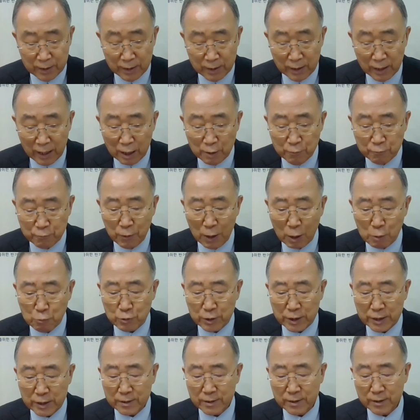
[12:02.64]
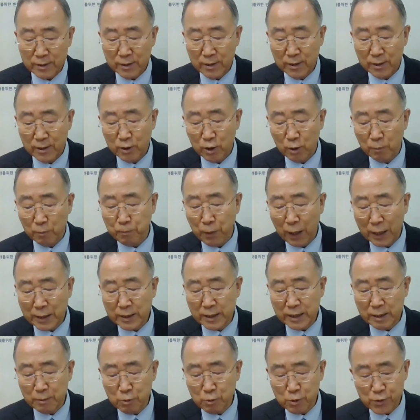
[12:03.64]
I founded the Ban
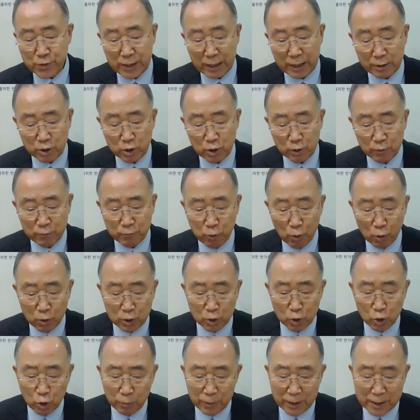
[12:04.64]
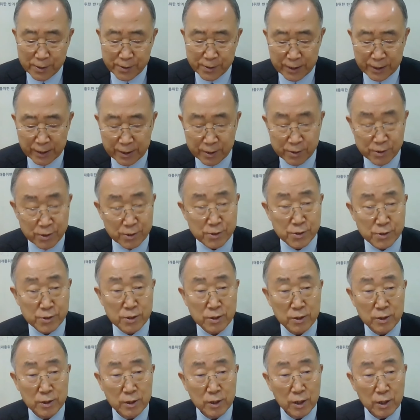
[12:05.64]
Ki-moon Center for Global
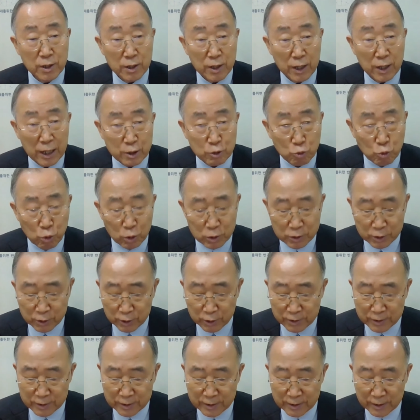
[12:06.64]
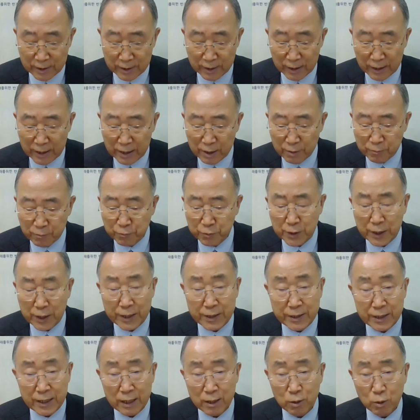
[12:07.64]
Citizens, headquartered in
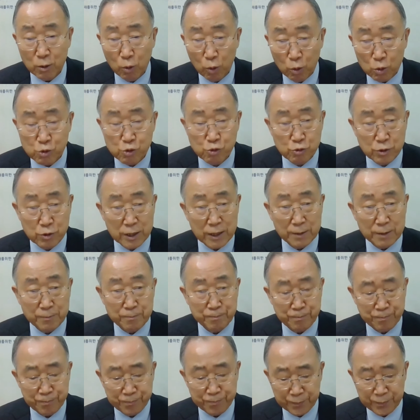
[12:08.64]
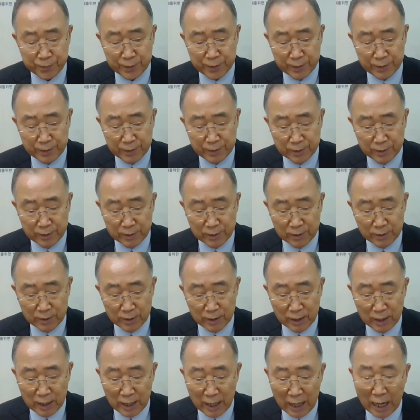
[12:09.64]
Vienna, Austria.
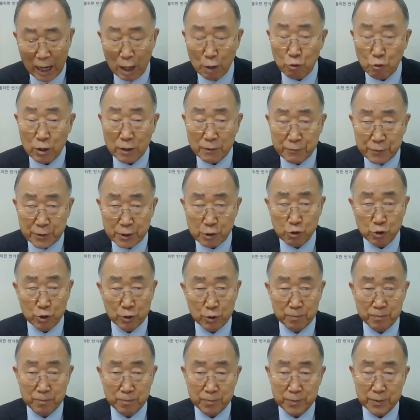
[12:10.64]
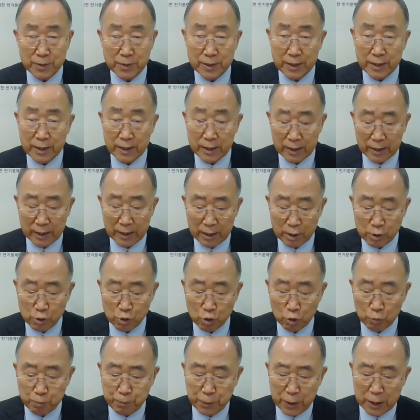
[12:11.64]
Our vision is
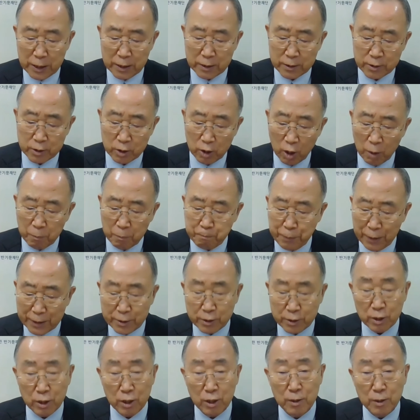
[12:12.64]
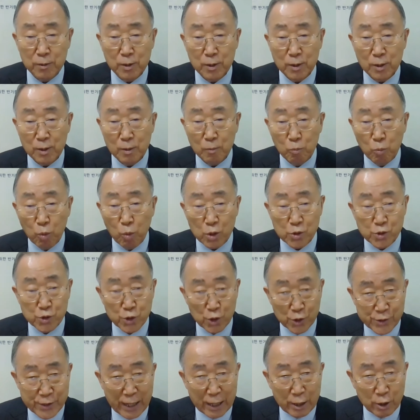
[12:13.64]
to build a better, more
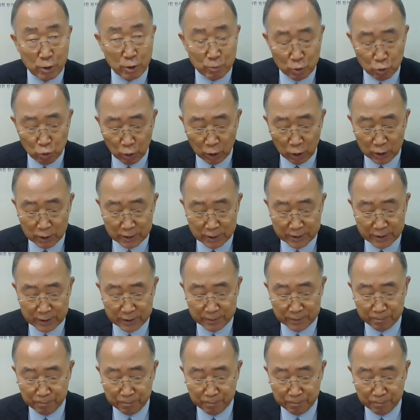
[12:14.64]
sustainable world